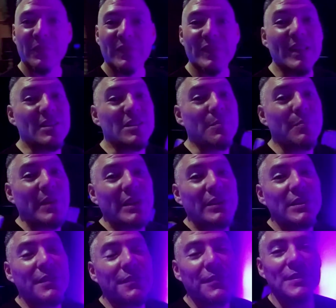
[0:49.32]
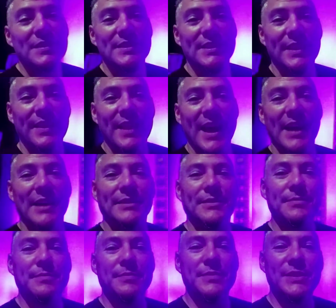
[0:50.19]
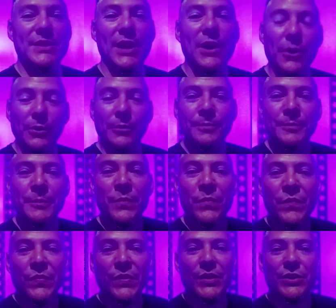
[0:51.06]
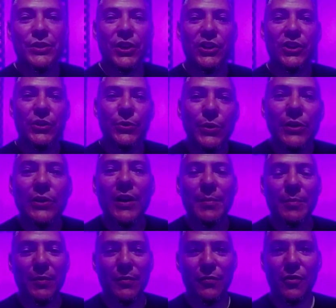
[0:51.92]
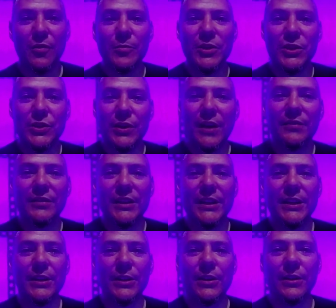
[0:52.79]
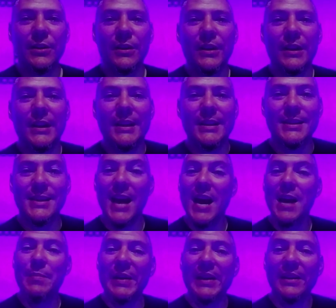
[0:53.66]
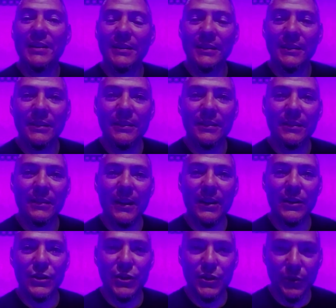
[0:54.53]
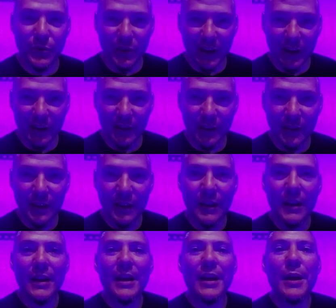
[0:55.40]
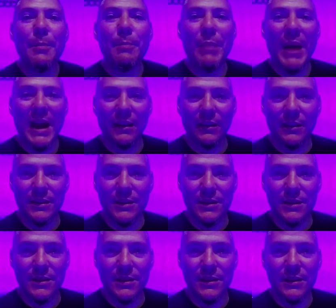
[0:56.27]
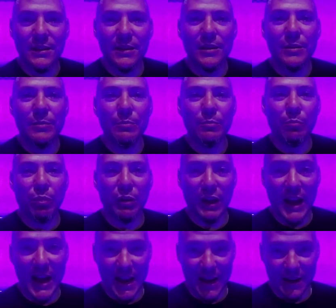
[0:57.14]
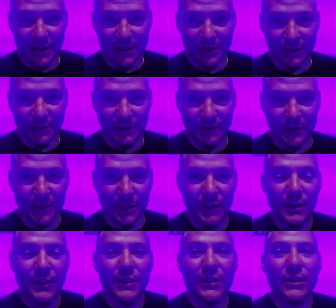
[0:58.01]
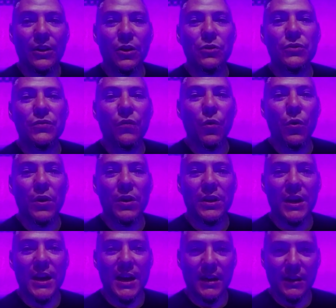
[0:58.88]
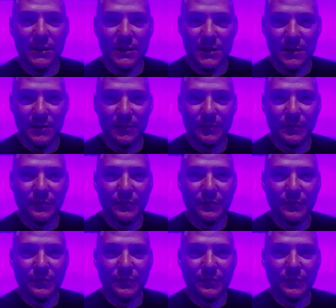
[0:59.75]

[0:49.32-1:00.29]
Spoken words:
There's a big difference in that. So, to do a great performance, you have to hear timing and tuning, balance, and blend. Those 4 things.